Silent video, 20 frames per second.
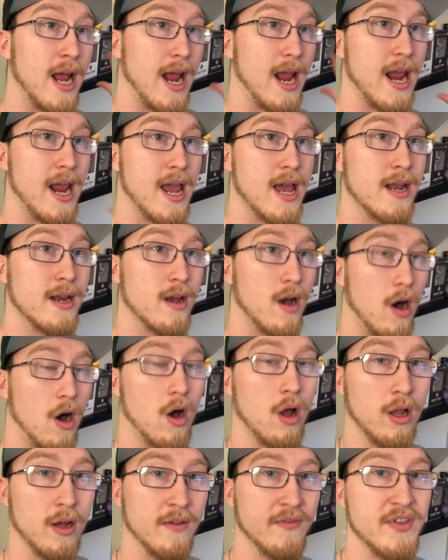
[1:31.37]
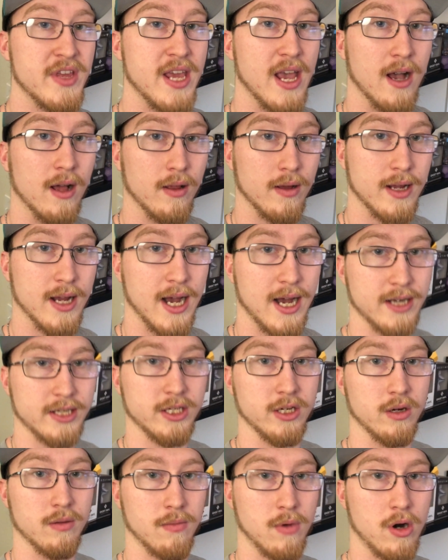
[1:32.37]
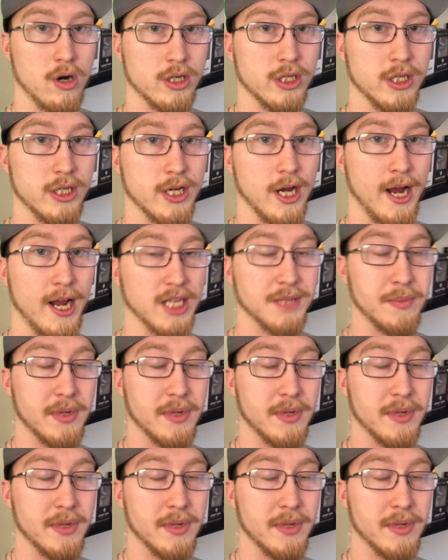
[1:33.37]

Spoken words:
and all of the Elgato merchandise,